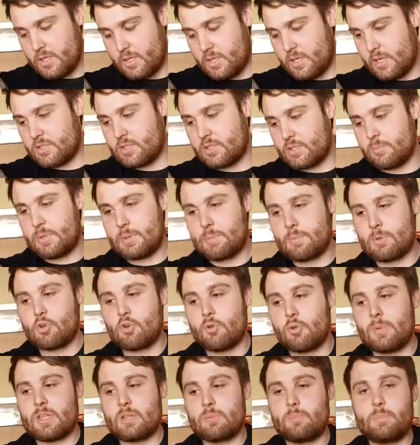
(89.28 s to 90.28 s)
Now some people
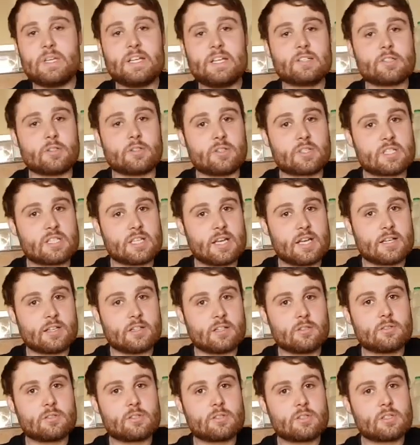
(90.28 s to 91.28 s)
go by the peaks on the
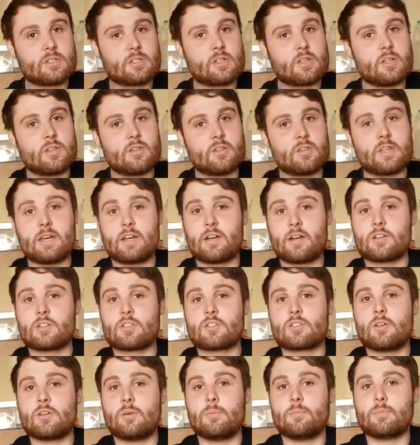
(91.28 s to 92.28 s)
saddles. There are
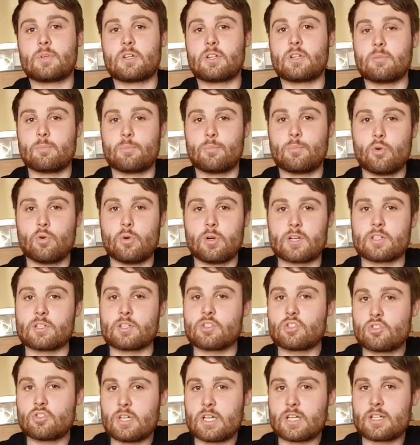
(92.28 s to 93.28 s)
some boa
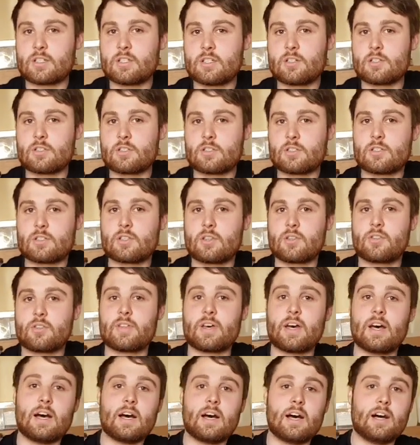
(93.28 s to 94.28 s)
constrictors
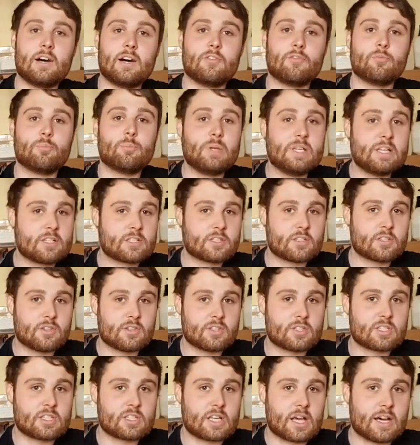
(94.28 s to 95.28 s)
that have peaks on
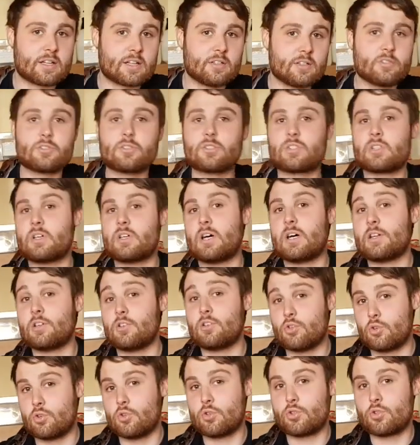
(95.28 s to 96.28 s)
the saddles
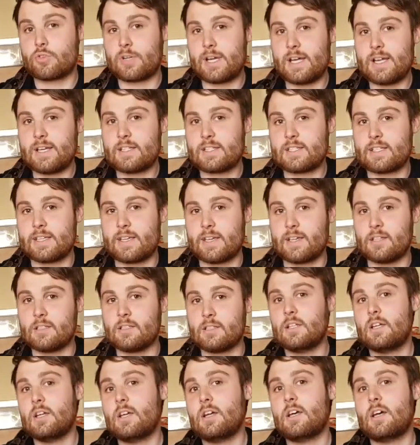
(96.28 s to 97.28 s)
and no red
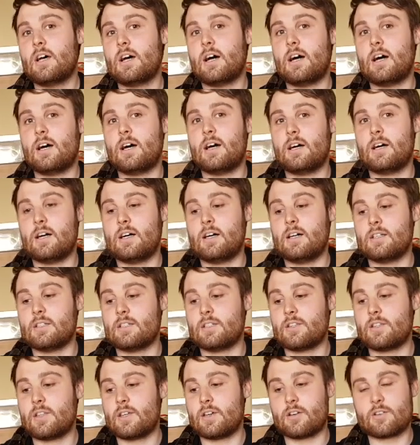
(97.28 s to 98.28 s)
tail.
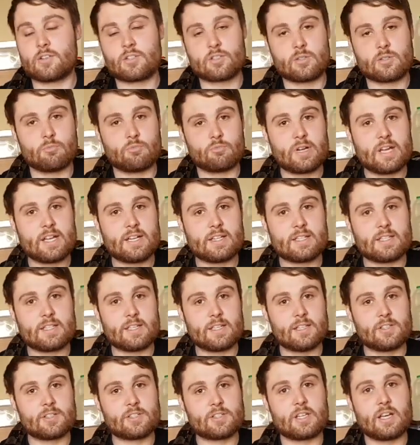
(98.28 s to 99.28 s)
And there are some red
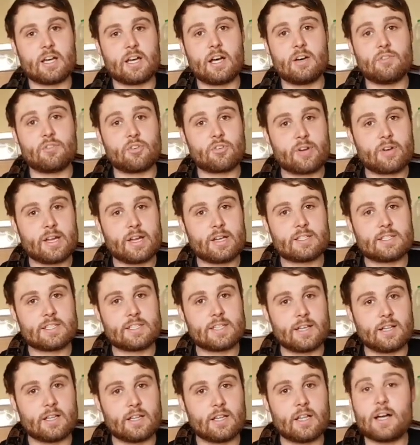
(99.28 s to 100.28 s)
tails that have a red
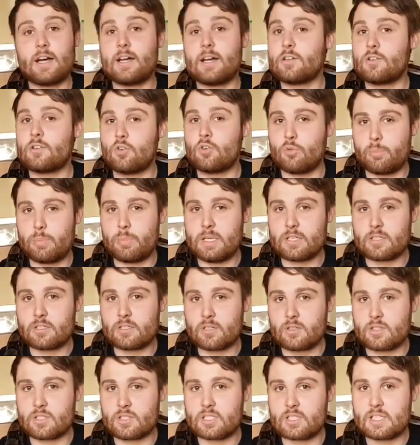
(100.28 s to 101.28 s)
tail and no peaks
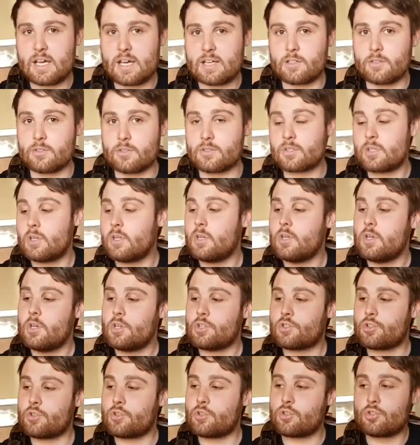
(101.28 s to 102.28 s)
on the saddles.
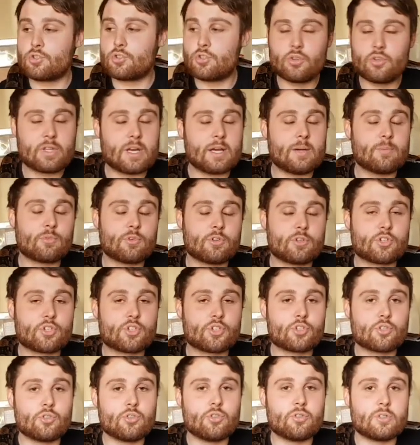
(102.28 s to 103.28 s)
So the two that I'm going to
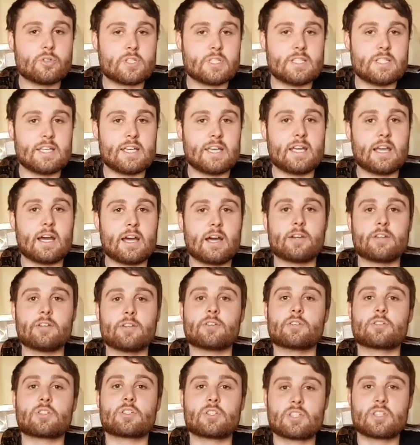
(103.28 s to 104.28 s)
show you today are
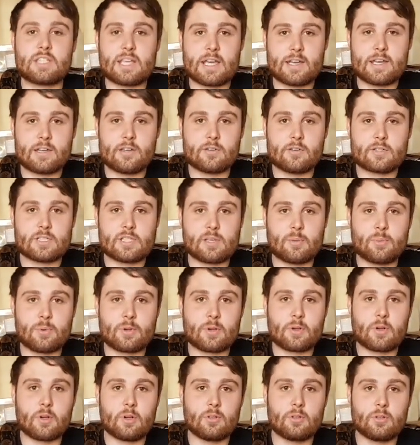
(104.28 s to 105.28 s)
your
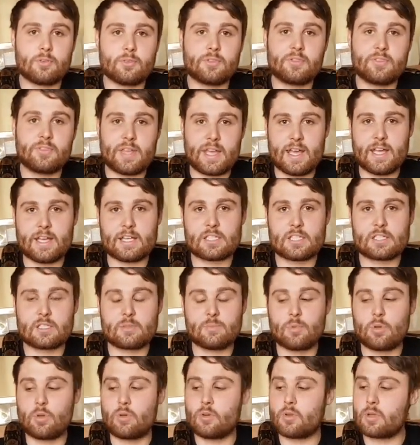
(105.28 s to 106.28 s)
stereotypical
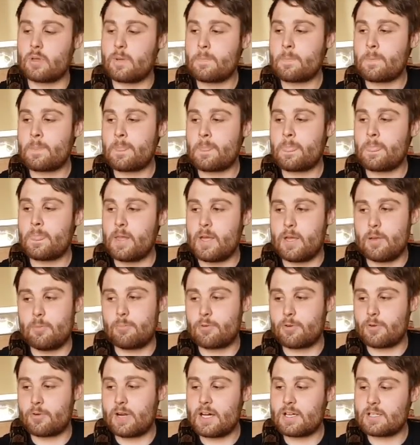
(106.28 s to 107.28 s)
textbook
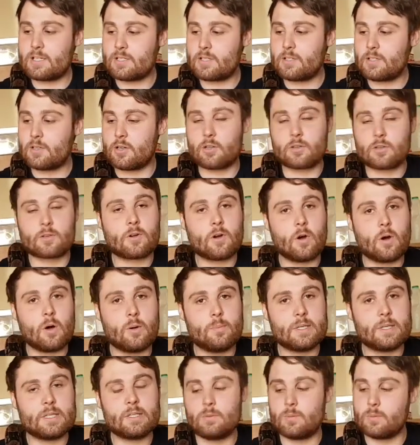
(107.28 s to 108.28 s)
imperator or
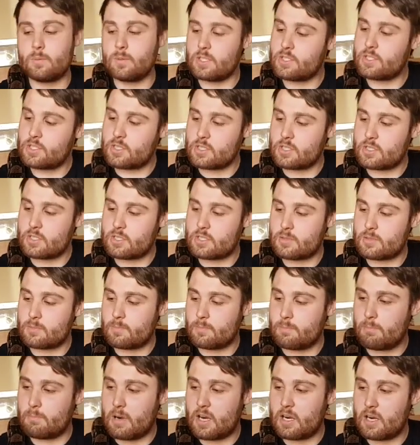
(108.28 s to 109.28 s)
common, which is
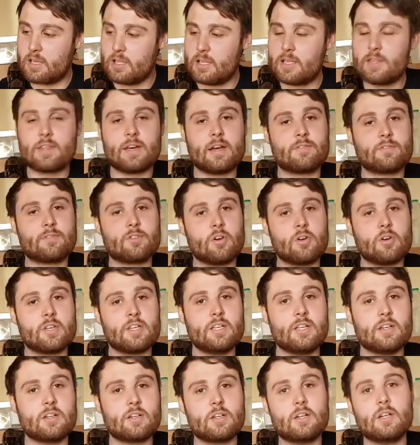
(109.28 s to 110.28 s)
Marley that I've got
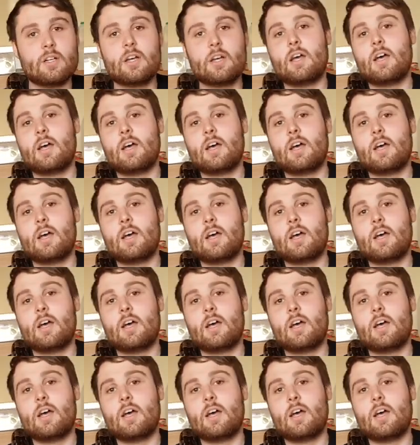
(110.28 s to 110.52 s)
here,